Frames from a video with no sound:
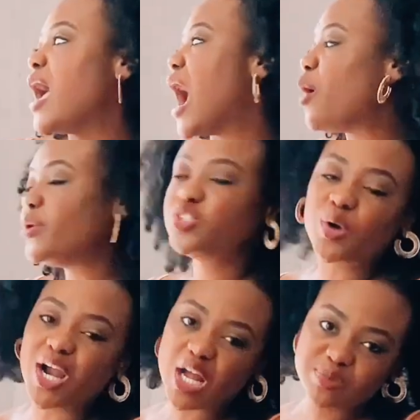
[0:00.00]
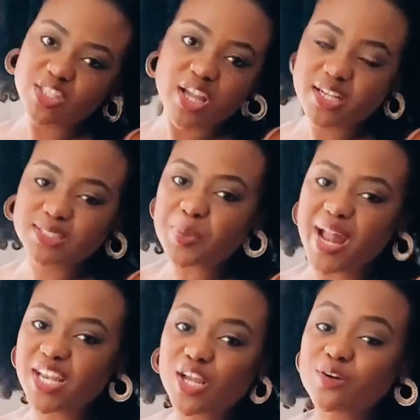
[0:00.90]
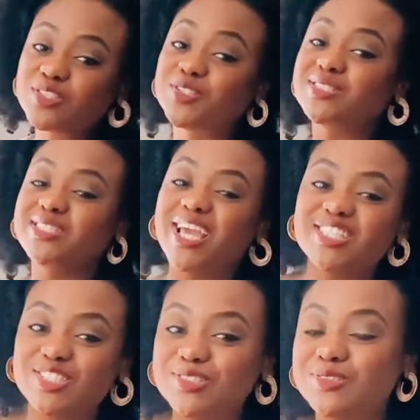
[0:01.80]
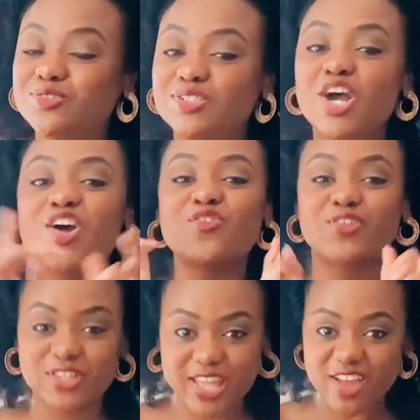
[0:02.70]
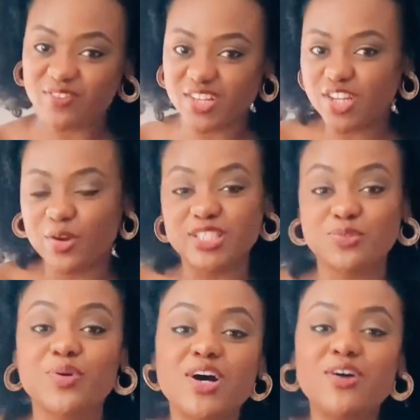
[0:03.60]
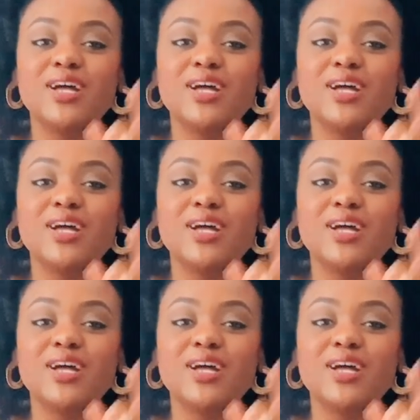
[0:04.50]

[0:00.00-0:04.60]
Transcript: how we do our upstairs patio, so stay tuned for that video as well,